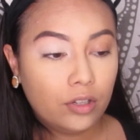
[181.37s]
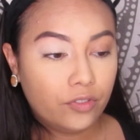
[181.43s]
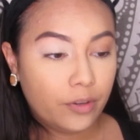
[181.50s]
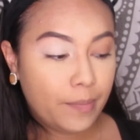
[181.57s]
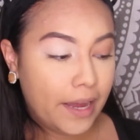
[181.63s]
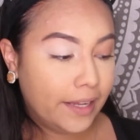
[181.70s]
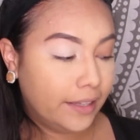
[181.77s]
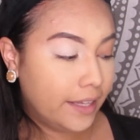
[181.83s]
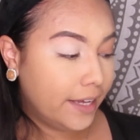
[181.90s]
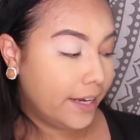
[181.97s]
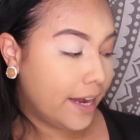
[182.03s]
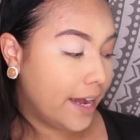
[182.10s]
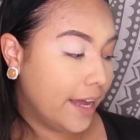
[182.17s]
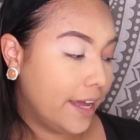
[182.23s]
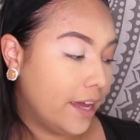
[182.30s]
to go
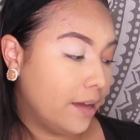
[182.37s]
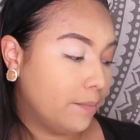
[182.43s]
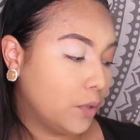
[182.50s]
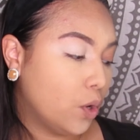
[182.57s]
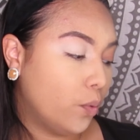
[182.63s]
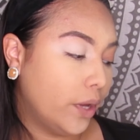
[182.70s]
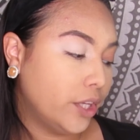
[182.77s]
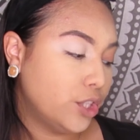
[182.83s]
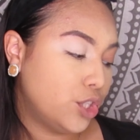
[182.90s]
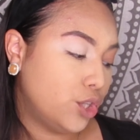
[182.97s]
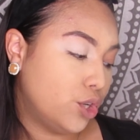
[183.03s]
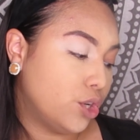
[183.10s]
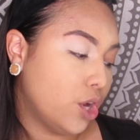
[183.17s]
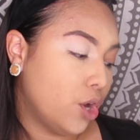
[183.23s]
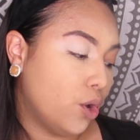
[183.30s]
in with
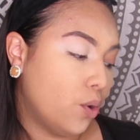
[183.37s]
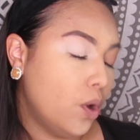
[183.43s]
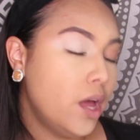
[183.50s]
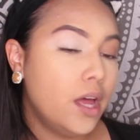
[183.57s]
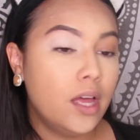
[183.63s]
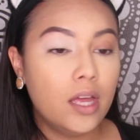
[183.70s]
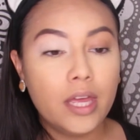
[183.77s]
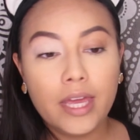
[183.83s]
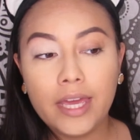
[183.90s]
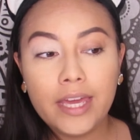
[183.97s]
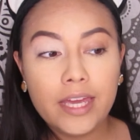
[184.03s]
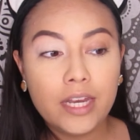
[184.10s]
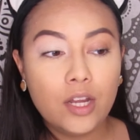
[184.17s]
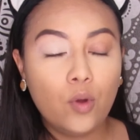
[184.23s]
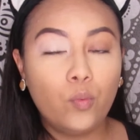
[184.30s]
a lighter color just
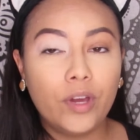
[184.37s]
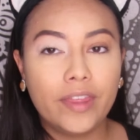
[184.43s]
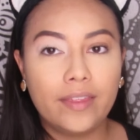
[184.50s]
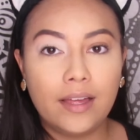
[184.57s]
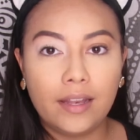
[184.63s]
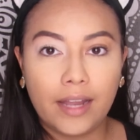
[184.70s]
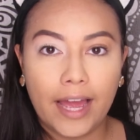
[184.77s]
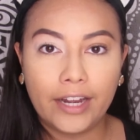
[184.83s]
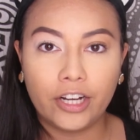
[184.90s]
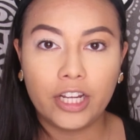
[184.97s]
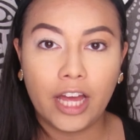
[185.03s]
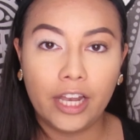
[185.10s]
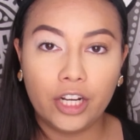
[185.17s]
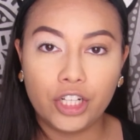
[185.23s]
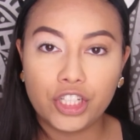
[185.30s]
to make everything
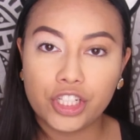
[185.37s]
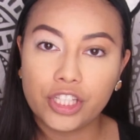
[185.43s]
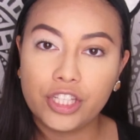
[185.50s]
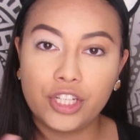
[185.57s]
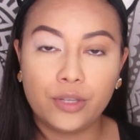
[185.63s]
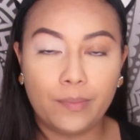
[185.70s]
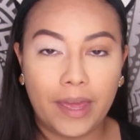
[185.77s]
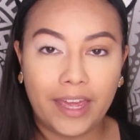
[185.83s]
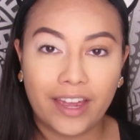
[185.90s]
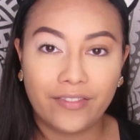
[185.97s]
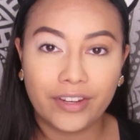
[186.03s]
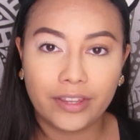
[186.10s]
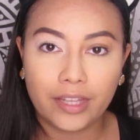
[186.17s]
blend out better.